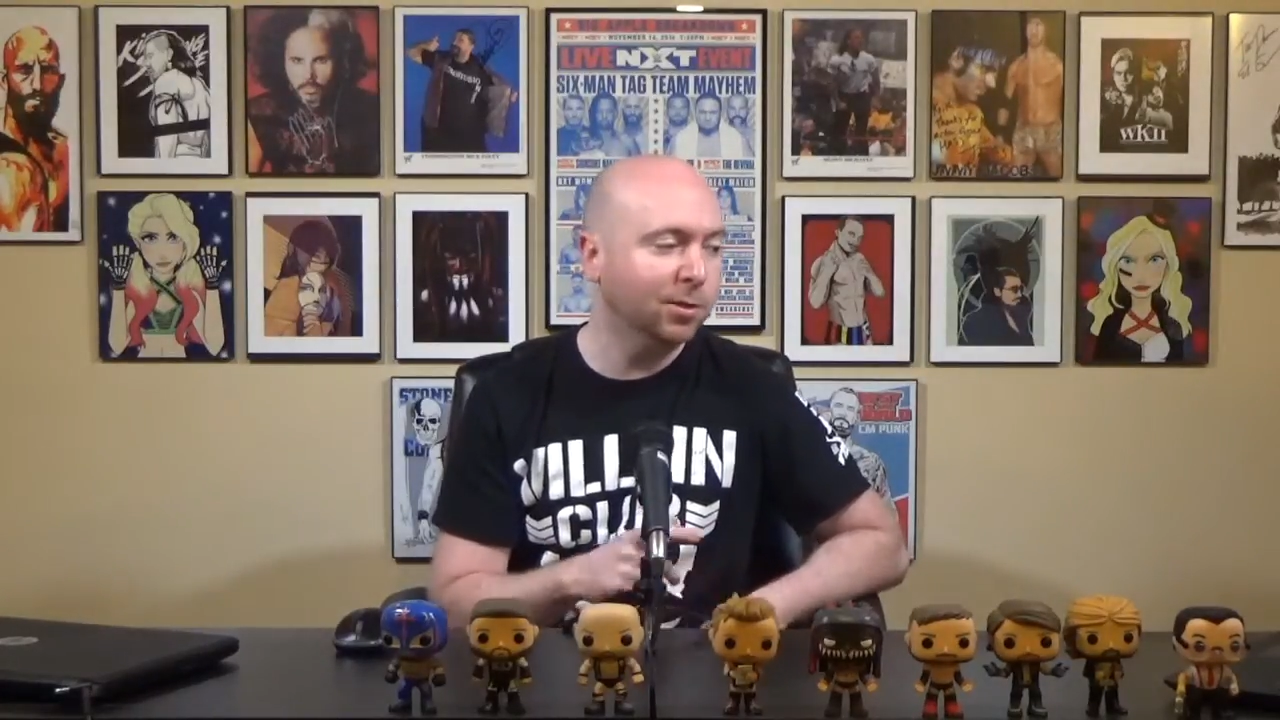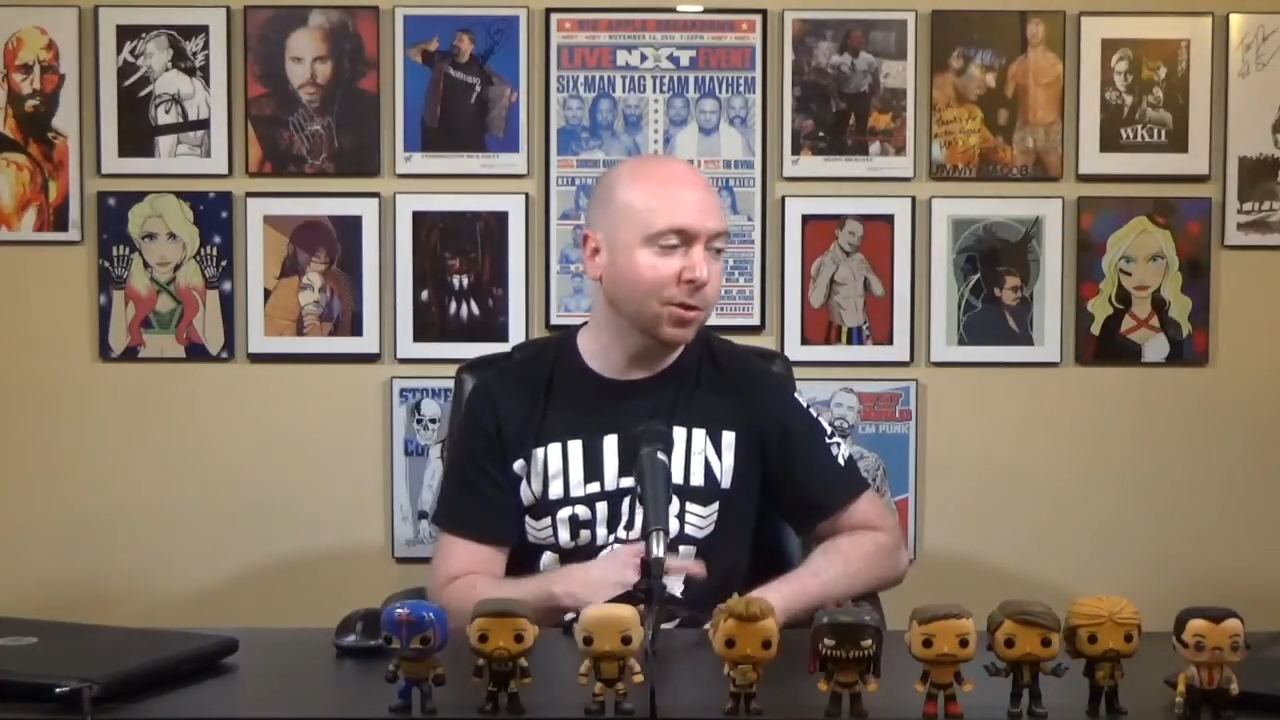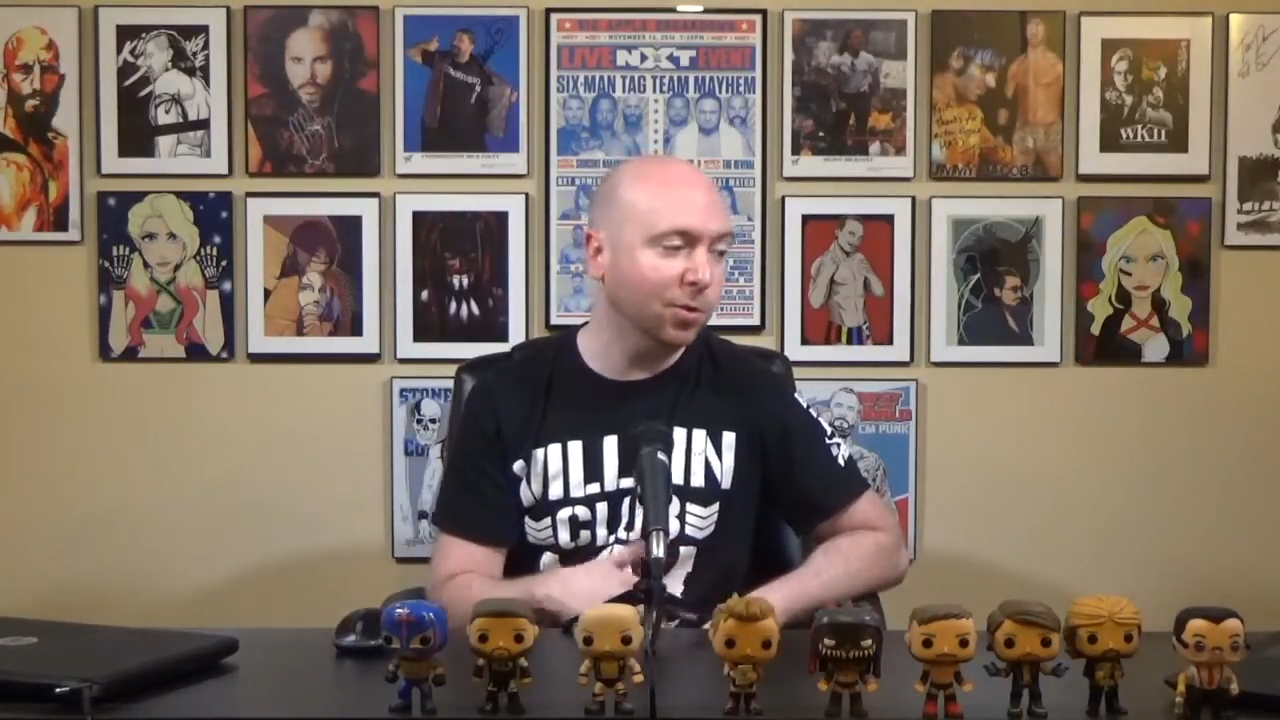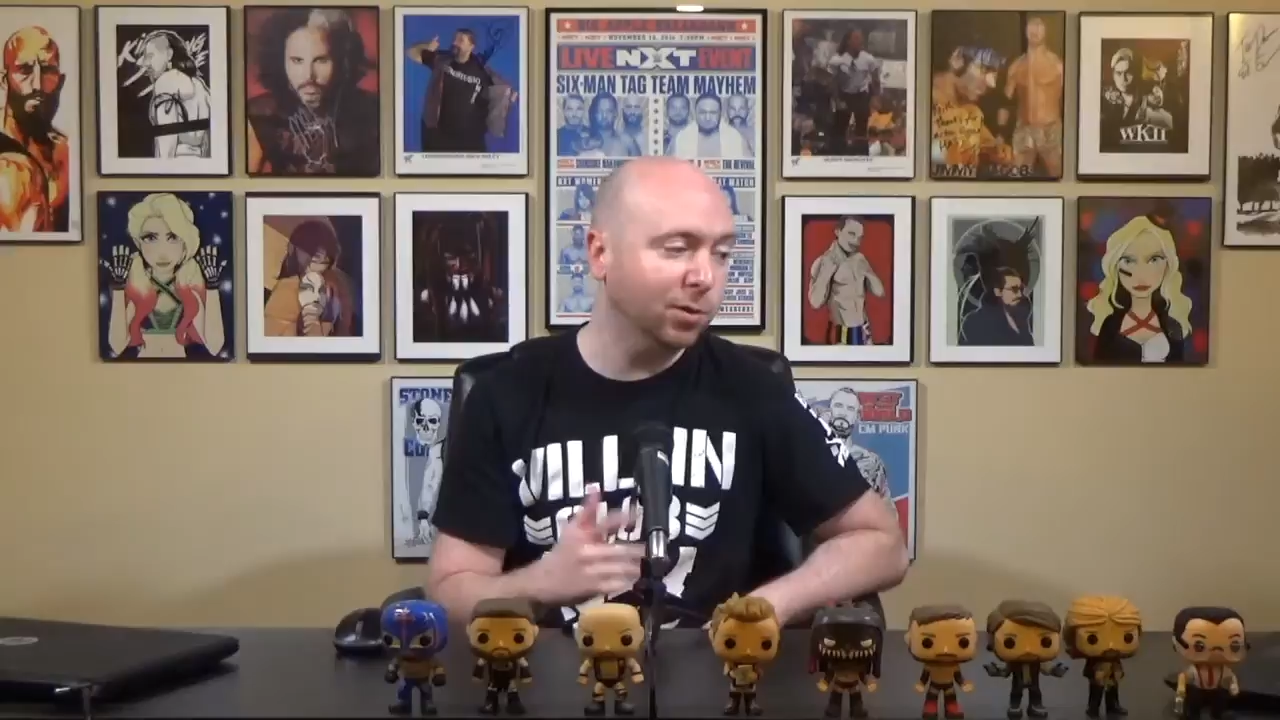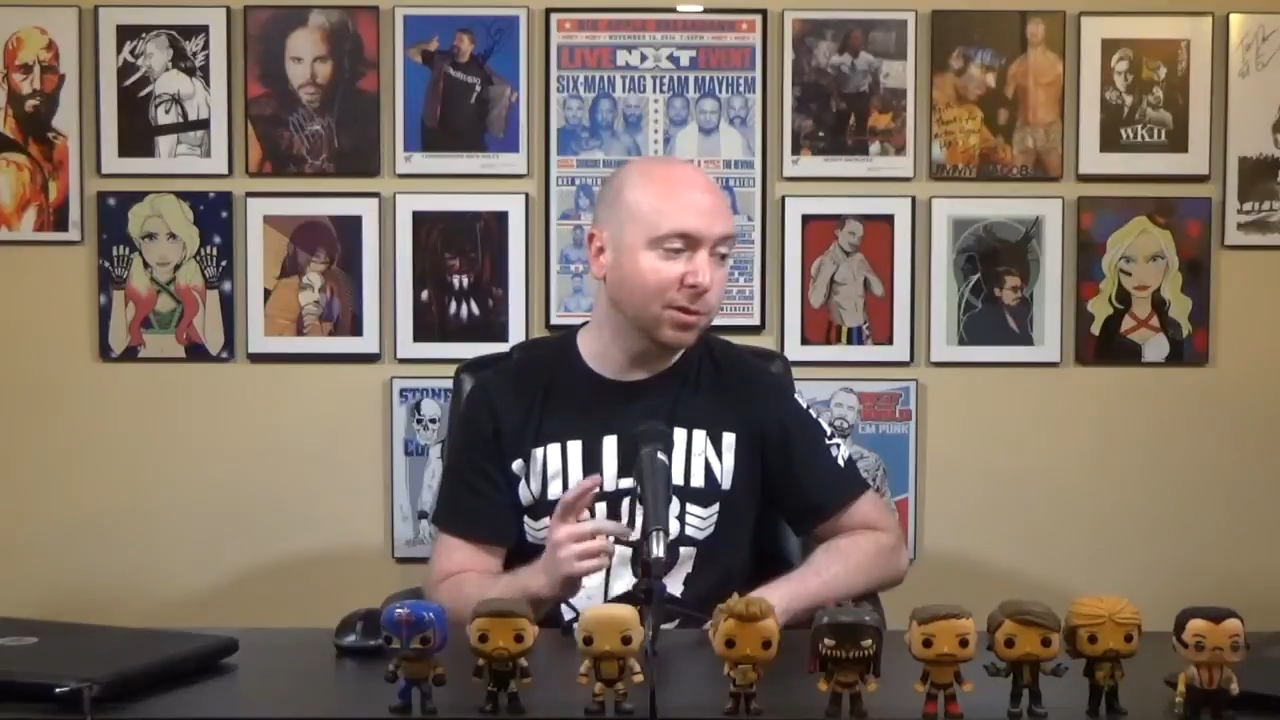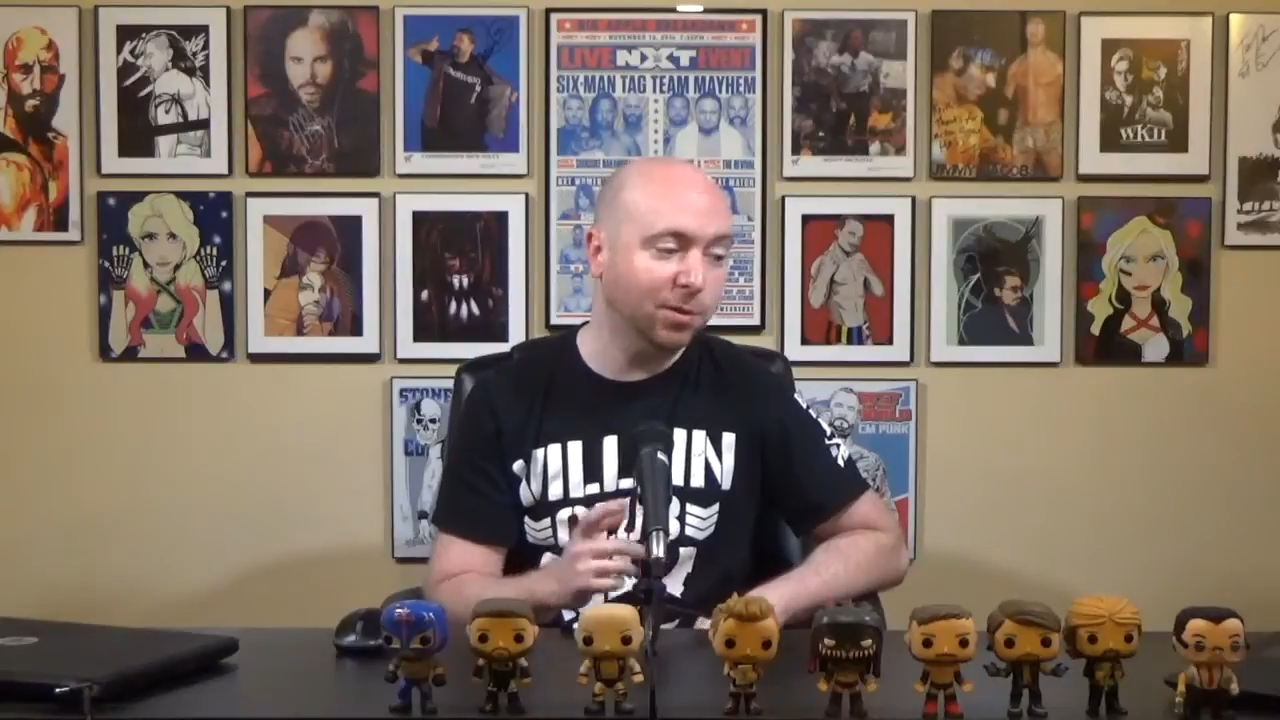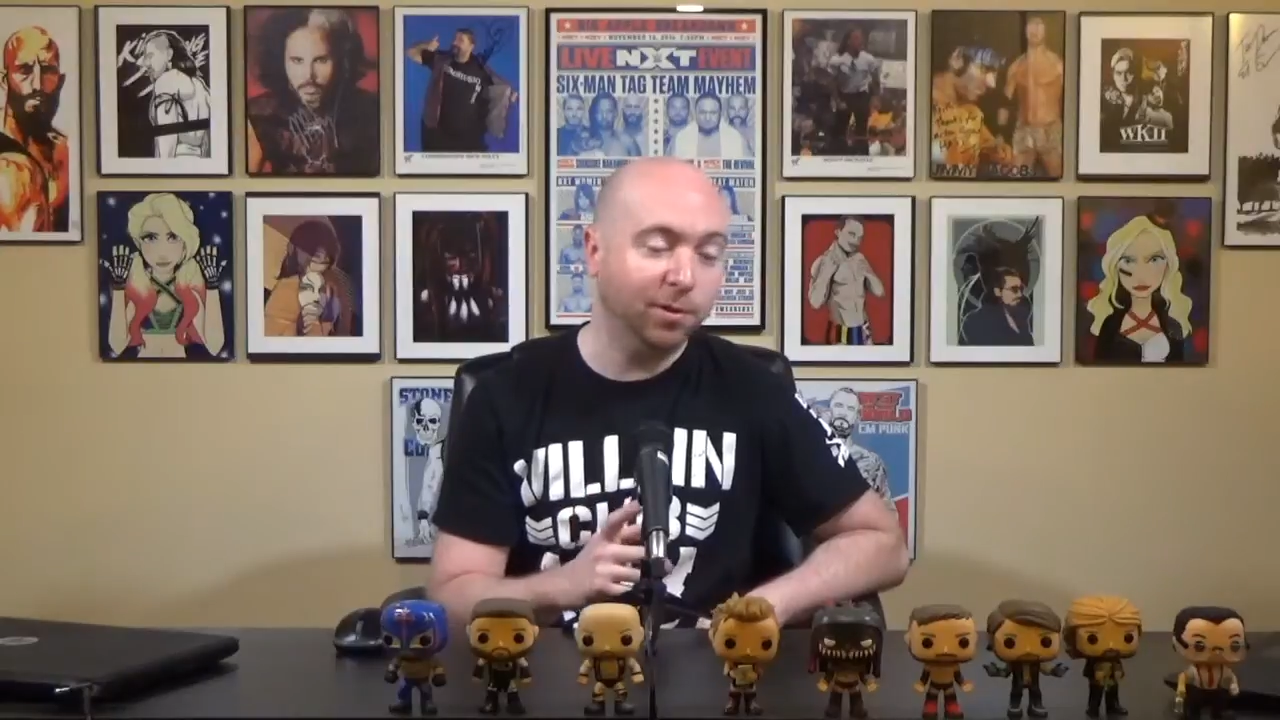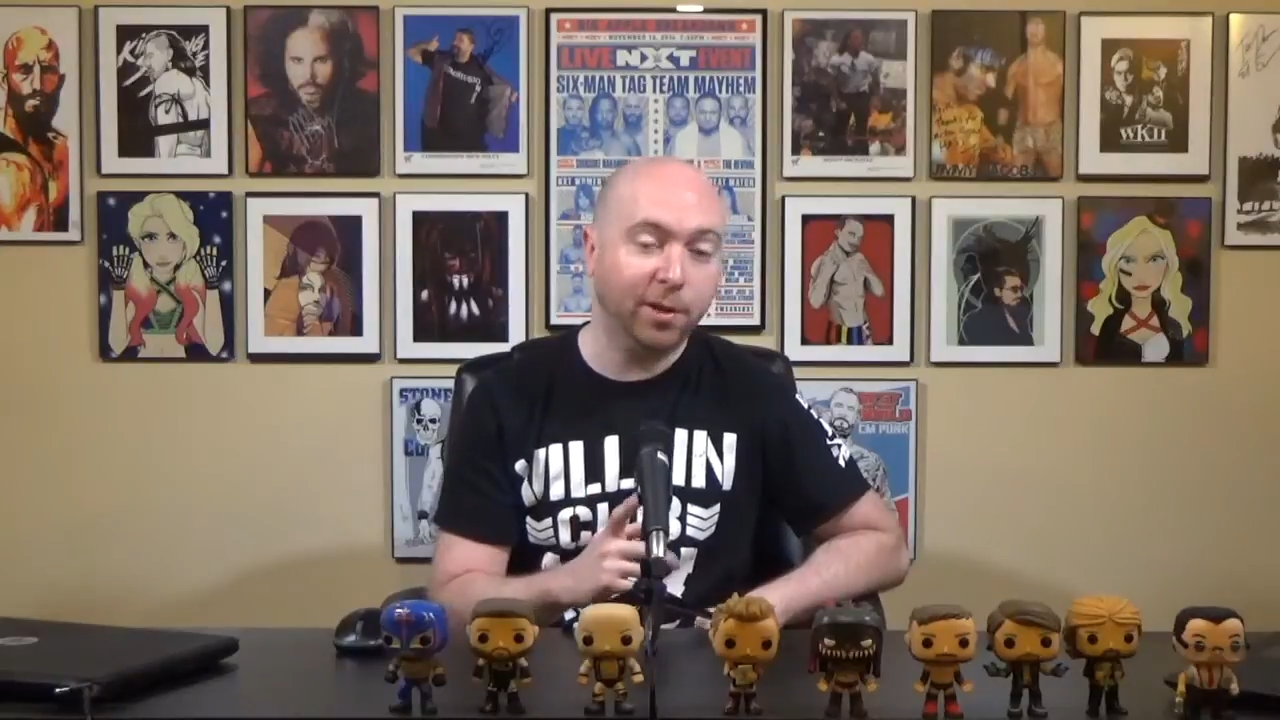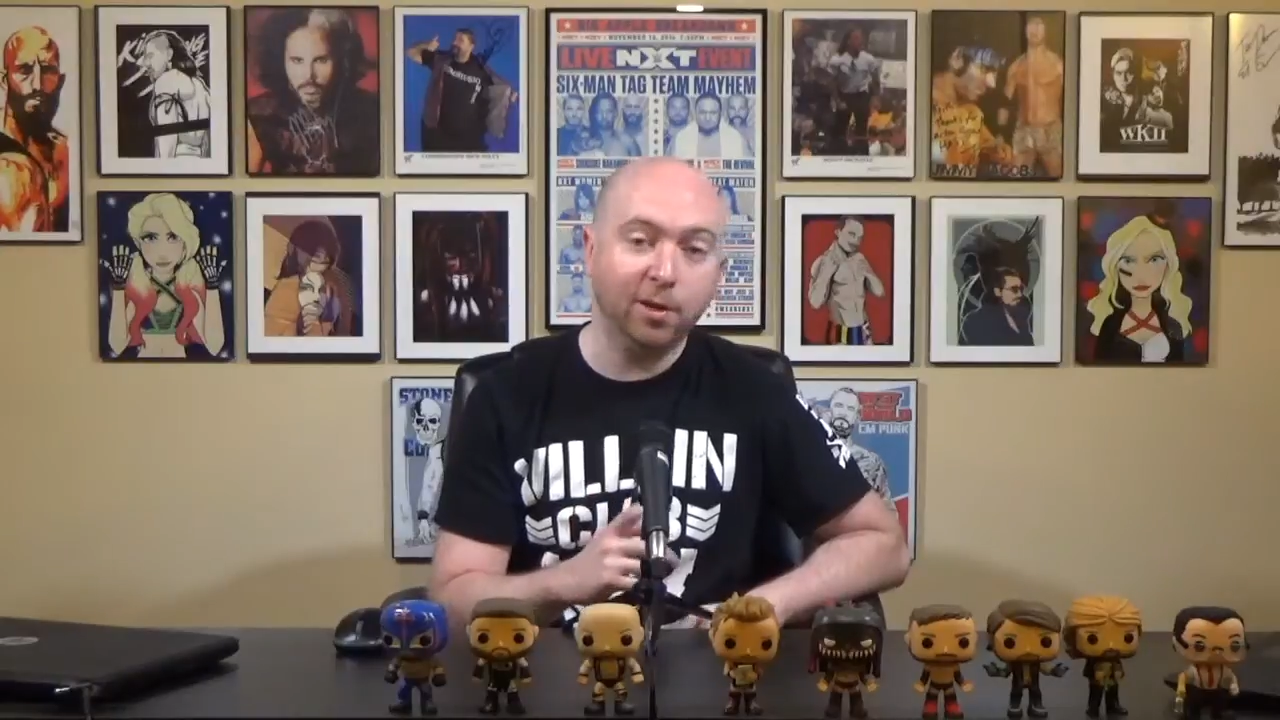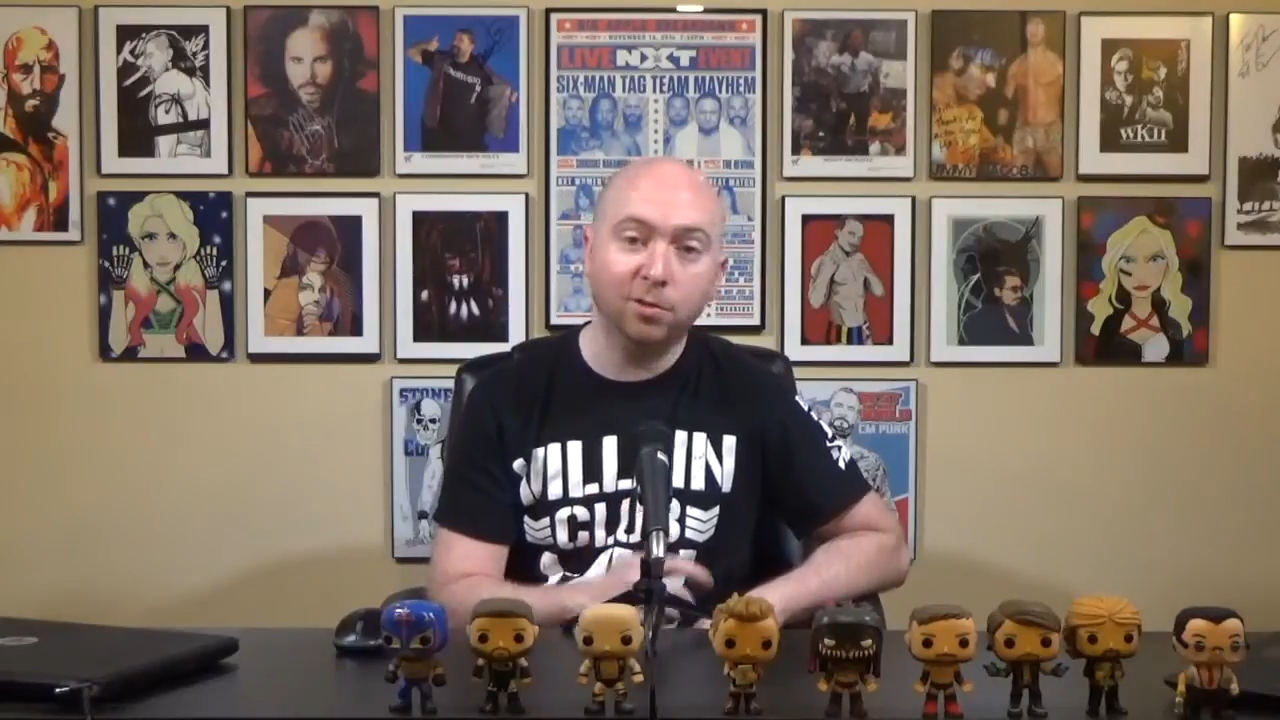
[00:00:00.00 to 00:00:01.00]
So until
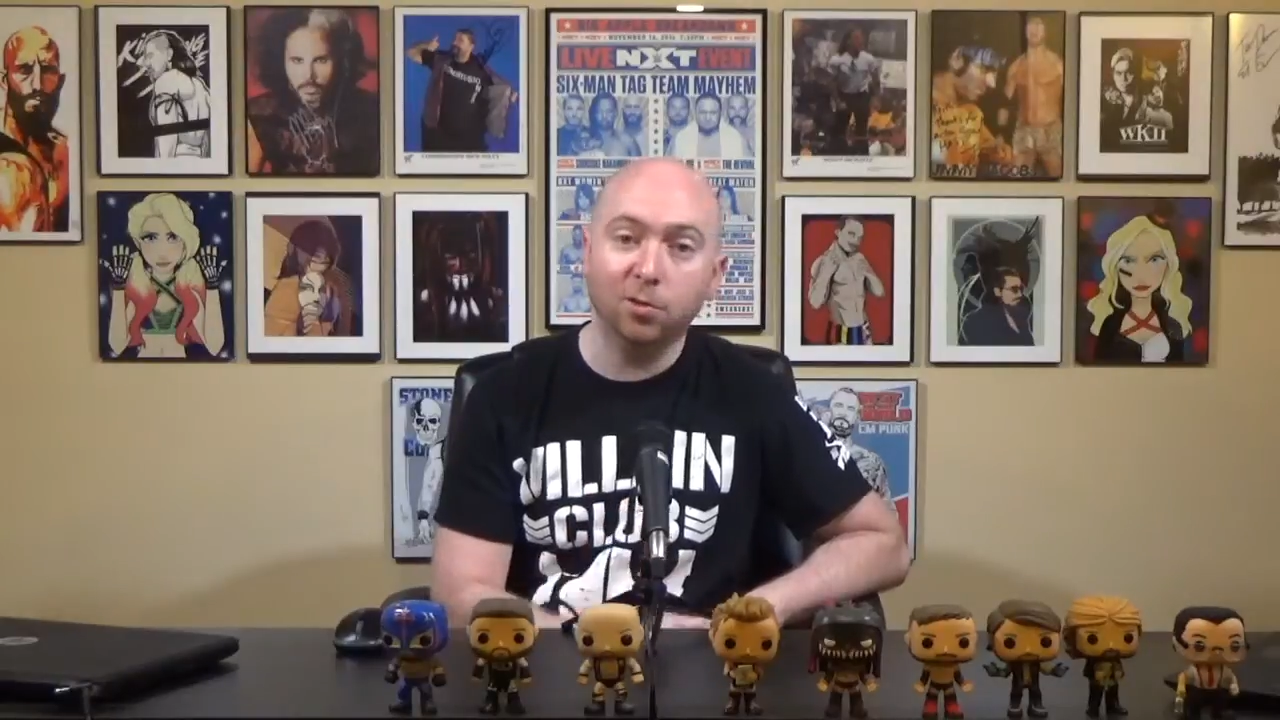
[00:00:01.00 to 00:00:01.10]
then,